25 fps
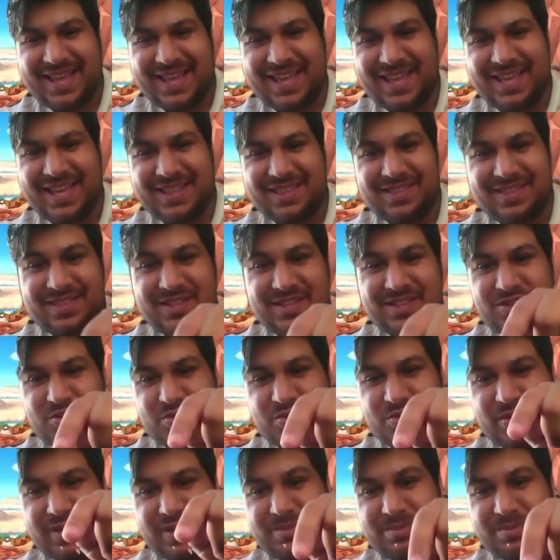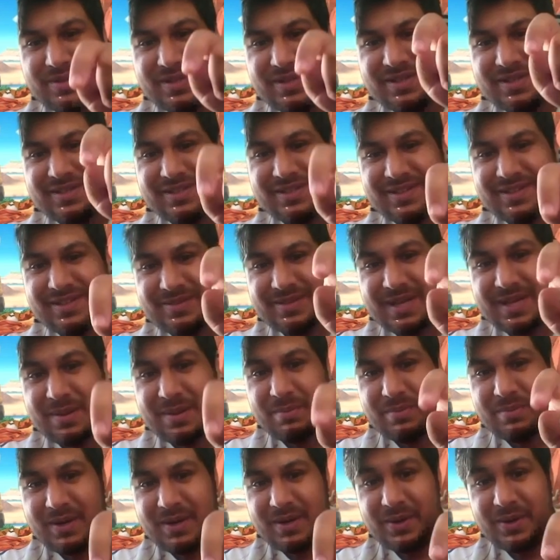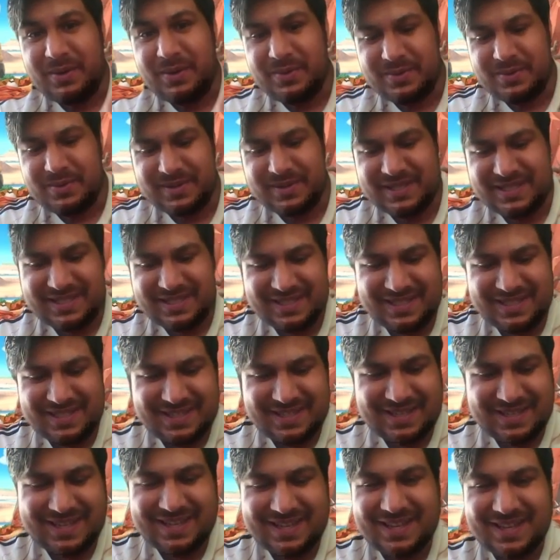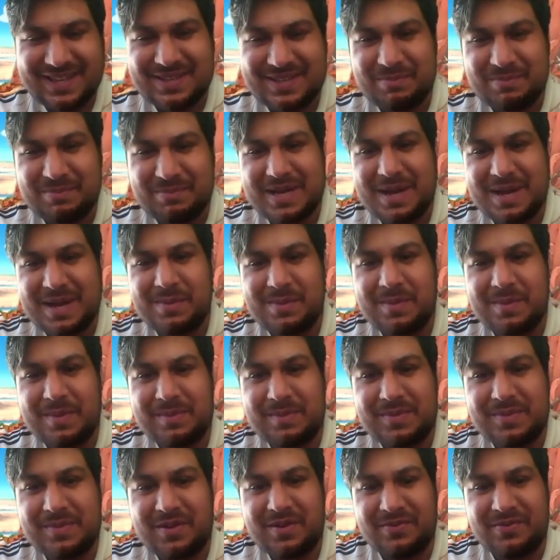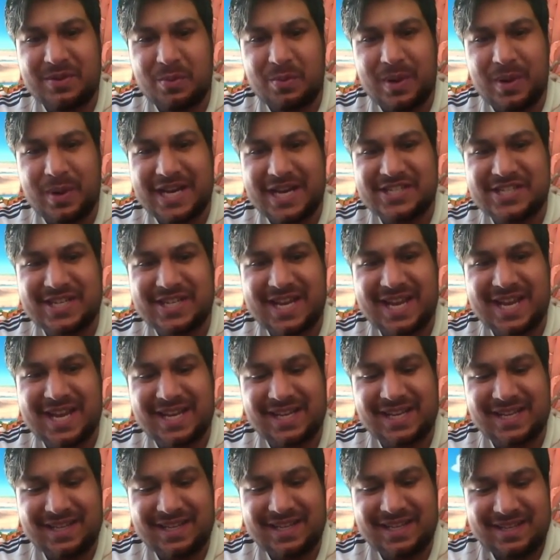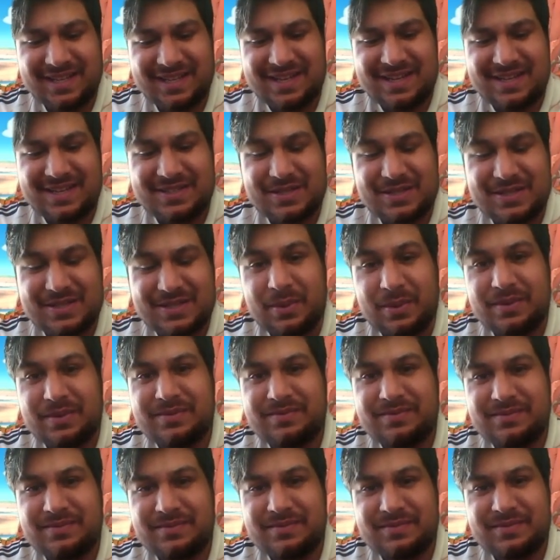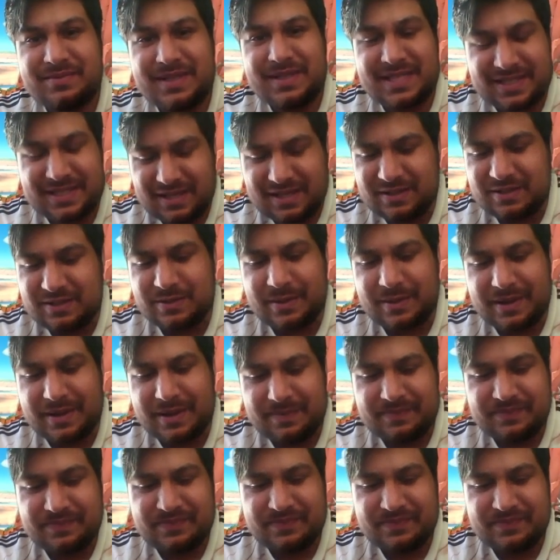hit the join button down below and become a member of the Waj gang. So let's get into it.